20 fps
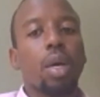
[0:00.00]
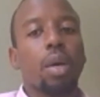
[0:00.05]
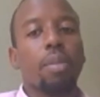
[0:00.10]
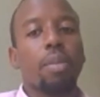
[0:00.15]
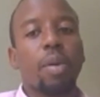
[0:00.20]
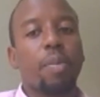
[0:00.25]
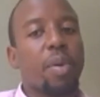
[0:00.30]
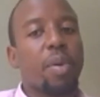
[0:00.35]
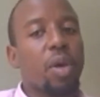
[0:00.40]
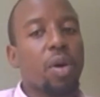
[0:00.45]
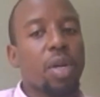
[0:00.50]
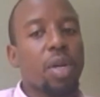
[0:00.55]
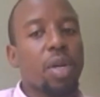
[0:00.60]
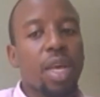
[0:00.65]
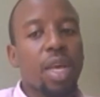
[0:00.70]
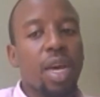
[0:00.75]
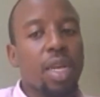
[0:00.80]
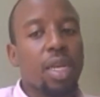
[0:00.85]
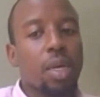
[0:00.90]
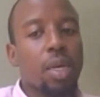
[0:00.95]
But beyond
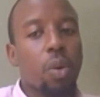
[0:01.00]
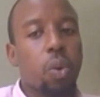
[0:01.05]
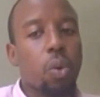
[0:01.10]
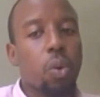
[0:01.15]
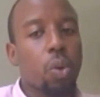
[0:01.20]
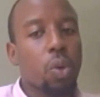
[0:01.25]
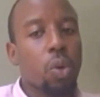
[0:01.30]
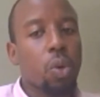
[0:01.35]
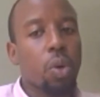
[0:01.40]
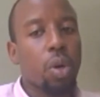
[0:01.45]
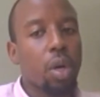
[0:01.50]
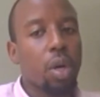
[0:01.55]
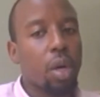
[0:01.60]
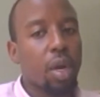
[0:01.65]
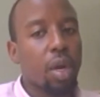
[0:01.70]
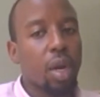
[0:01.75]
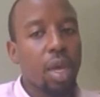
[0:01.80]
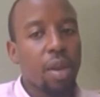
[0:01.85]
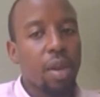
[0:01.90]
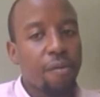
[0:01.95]
that,
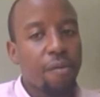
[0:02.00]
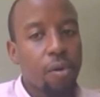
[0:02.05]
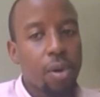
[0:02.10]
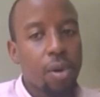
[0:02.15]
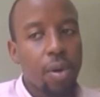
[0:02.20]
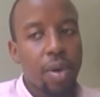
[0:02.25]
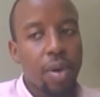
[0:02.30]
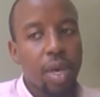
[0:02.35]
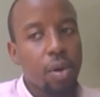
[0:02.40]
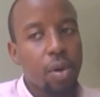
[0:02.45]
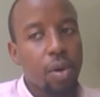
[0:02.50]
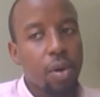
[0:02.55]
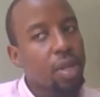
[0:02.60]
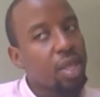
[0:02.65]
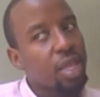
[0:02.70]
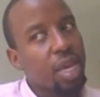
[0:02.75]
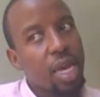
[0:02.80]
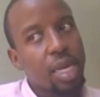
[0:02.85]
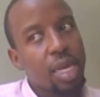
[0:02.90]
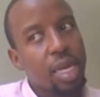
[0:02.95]
growing a following on
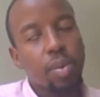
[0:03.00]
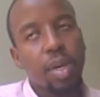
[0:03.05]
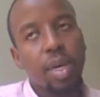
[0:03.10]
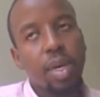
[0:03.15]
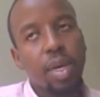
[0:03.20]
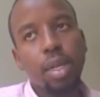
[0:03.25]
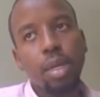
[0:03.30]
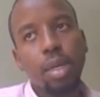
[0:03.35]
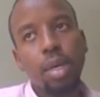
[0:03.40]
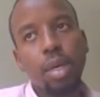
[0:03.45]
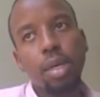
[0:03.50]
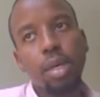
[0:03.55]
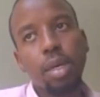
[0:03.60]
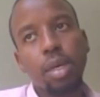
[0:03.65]
there as well,